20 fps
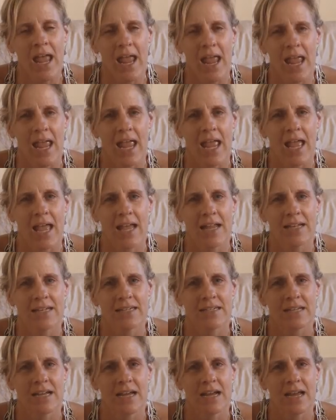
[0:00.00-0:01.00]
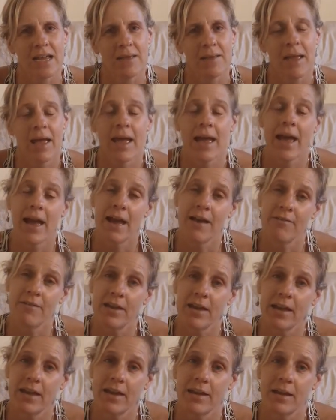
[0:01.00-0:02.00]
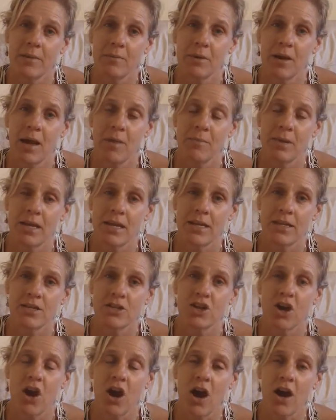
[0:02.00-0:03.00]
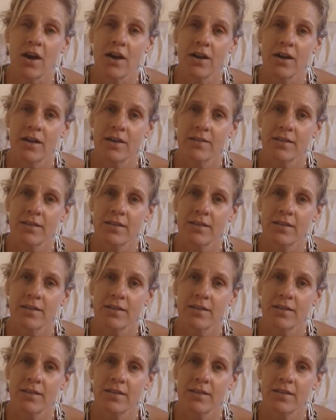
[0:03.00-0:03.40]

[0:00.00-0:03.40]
and I have an upcoming talk